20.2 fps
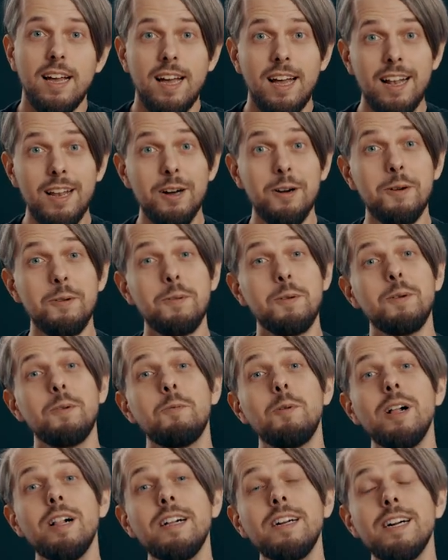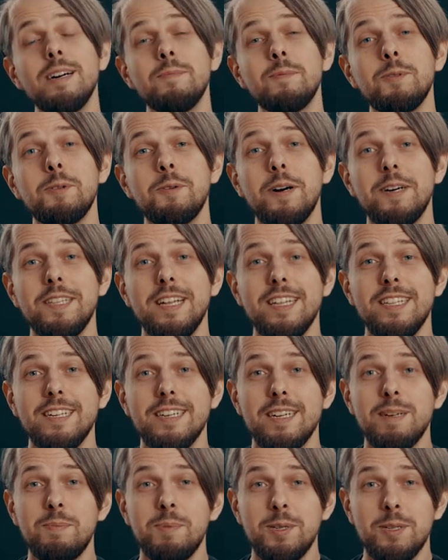Hello, welcome to another
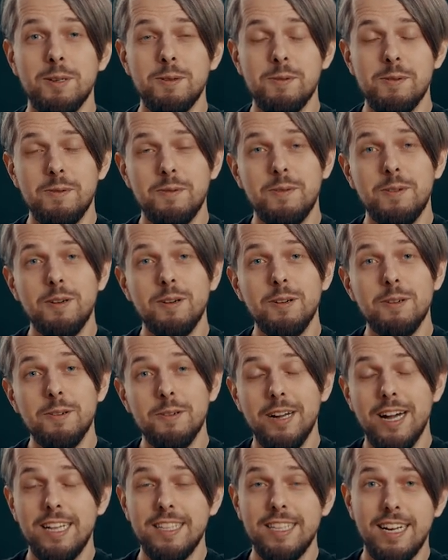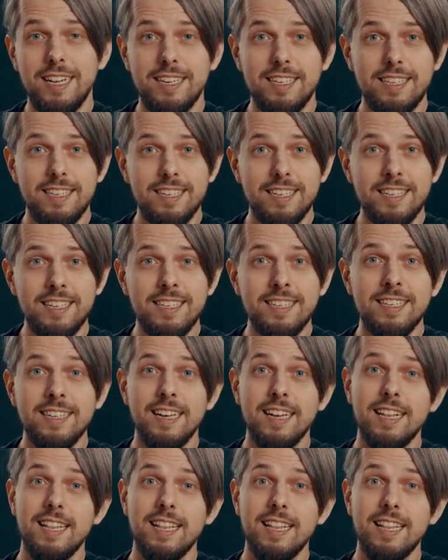episode of Color Analysis.